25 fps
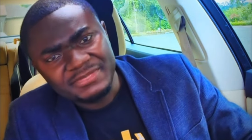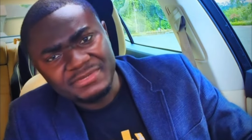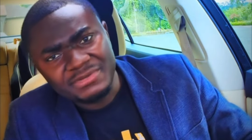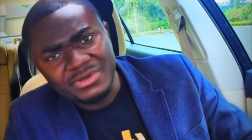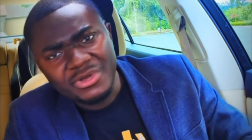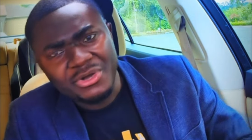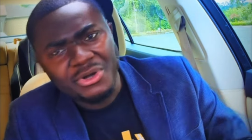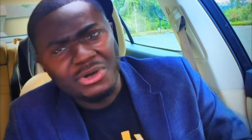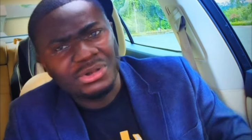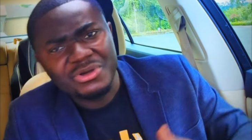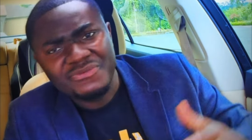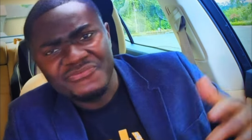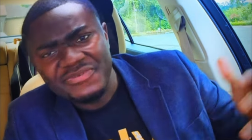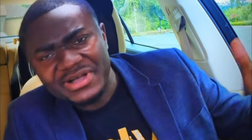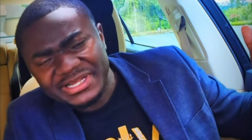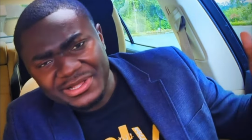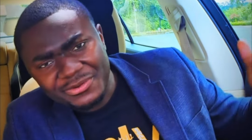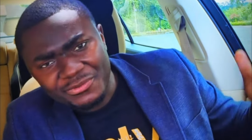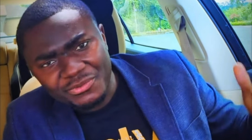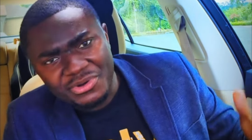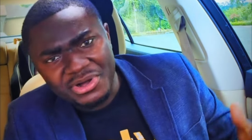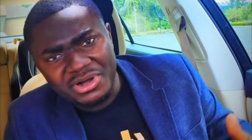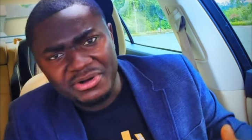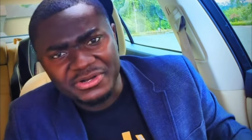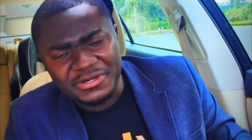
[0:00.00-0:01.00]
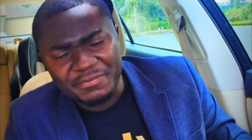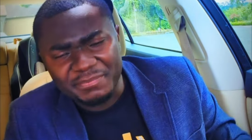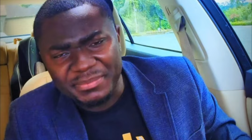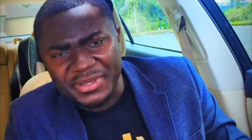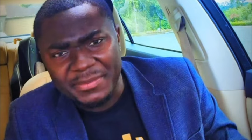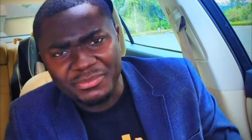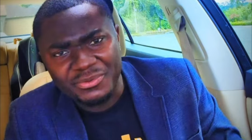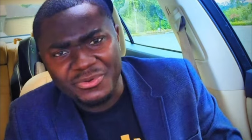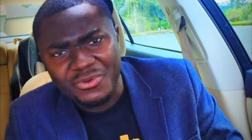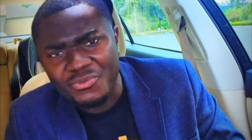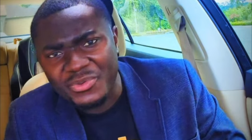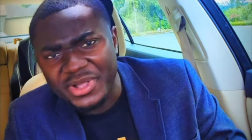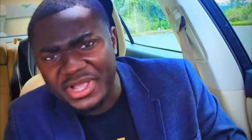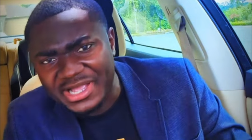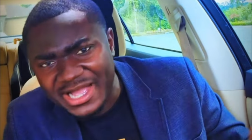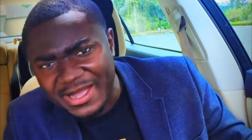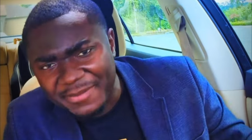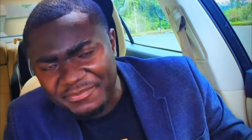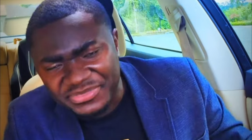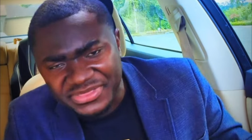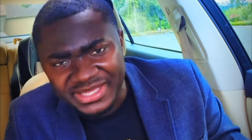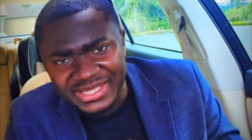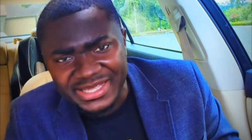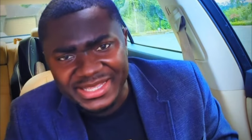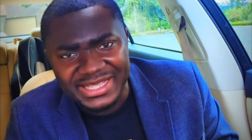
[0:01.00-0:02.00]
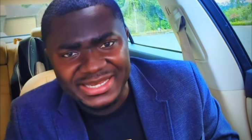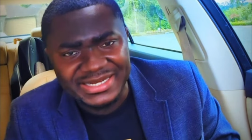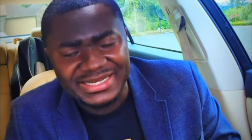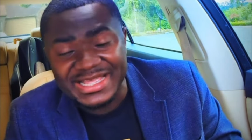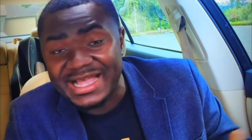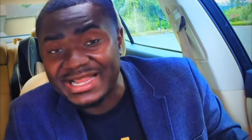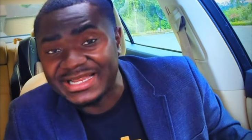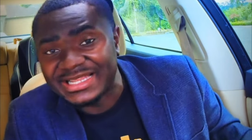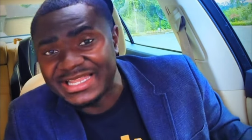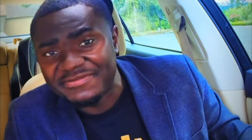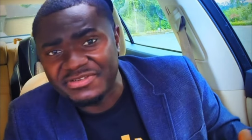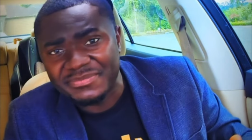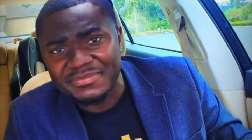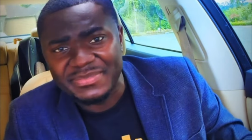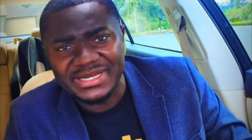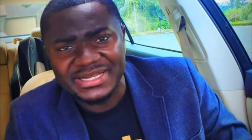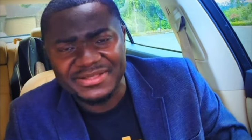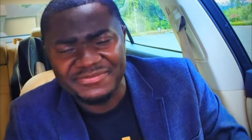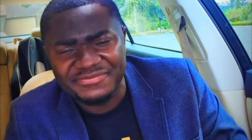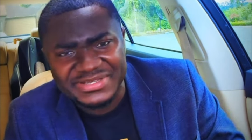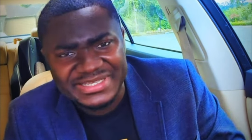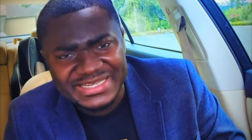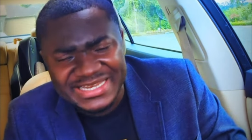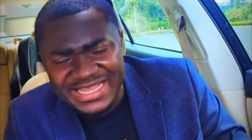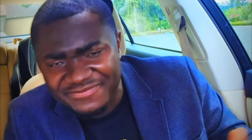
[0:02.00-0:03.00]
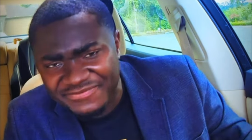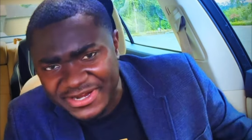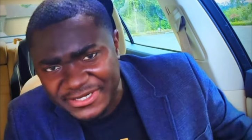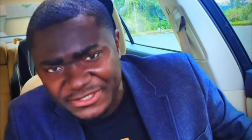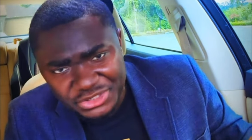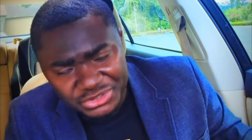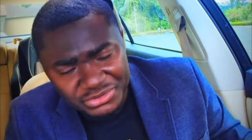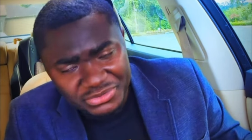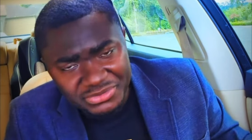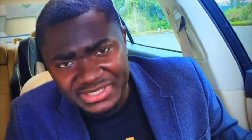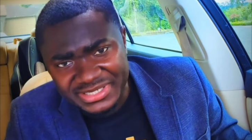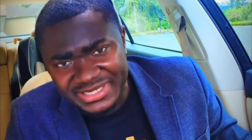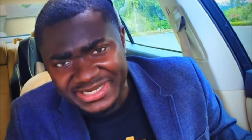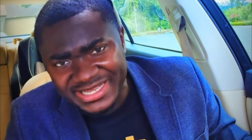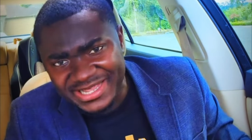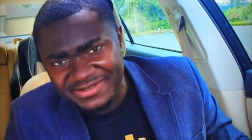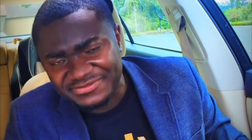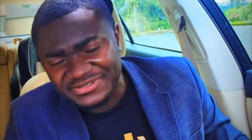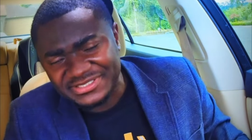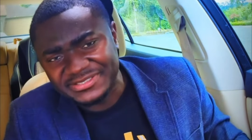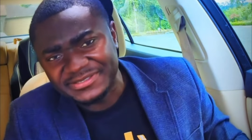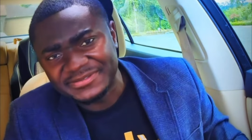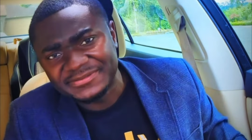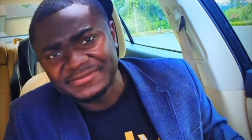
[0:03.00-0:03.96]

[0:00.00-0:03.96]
All over the world, people wake up thinking they are living, but they've never truly lived.